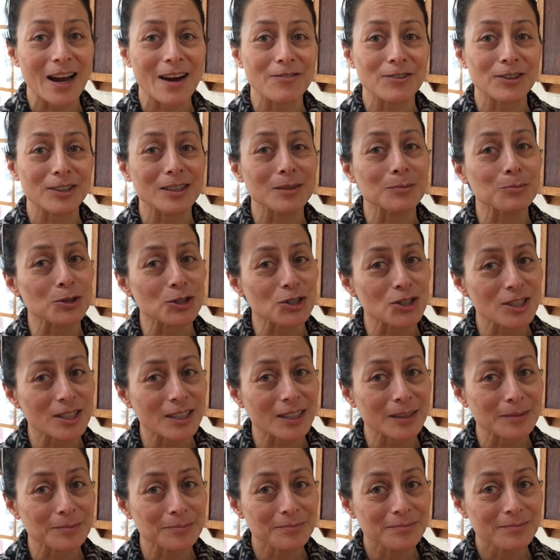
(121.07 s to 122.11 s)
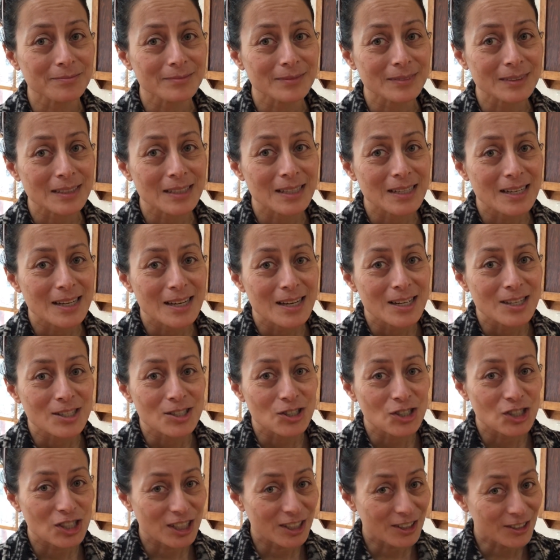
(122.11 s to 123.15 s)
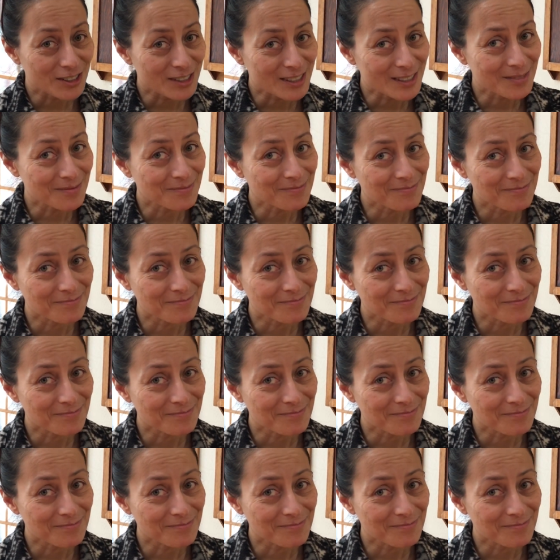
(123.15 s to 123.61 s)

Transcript: African bush tea. Cheers.